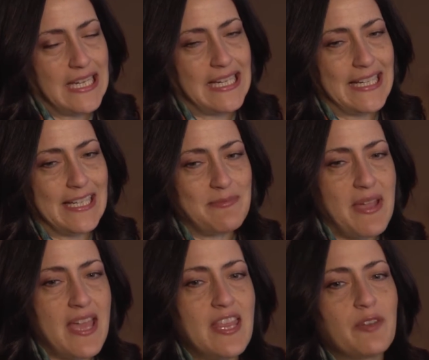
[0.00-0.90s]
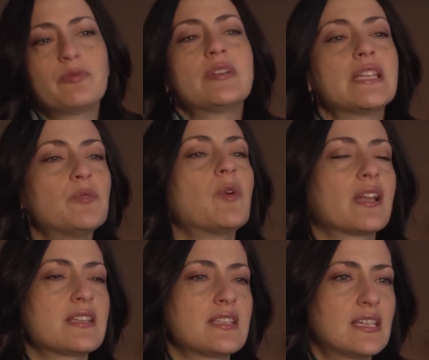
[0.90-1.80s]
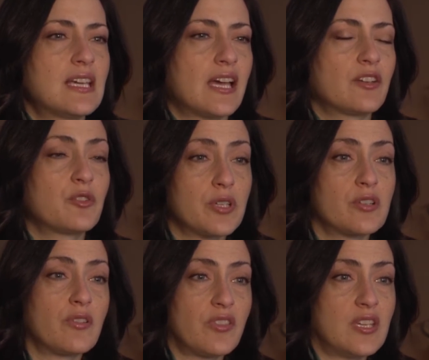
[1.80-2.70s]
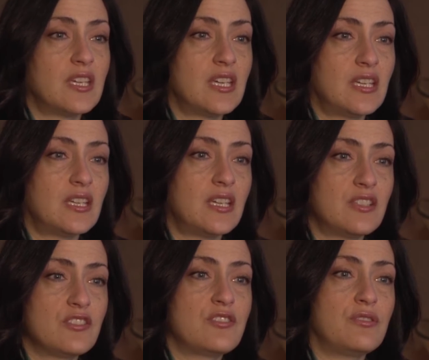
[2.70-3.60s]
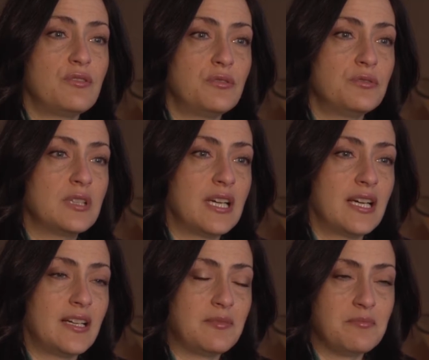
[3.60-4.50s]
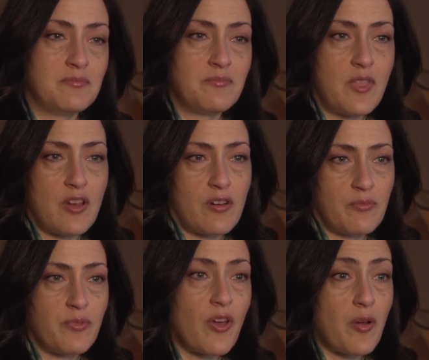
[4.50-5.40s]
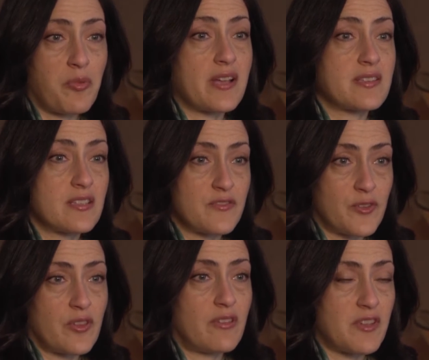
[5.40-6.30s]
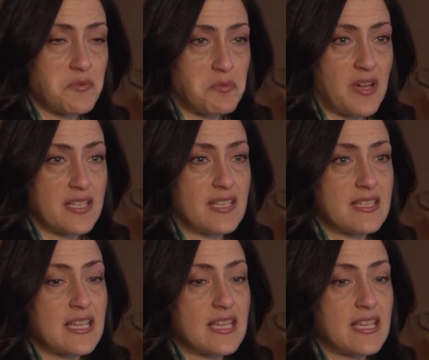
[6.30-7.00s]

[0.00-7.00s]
um, and they really wanted to get critical thinking into um, their thought process for the investment process.